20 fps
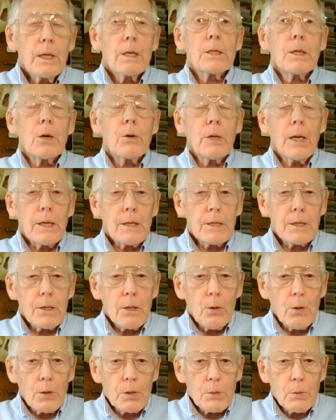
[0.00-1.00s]
So yes,
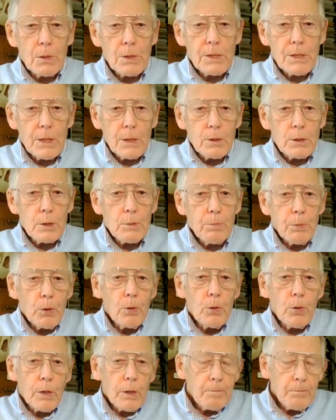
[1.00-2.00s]
the horse will still
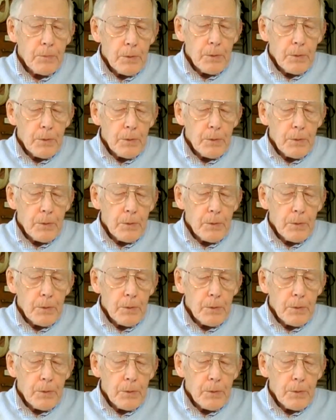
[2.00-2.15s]
spook,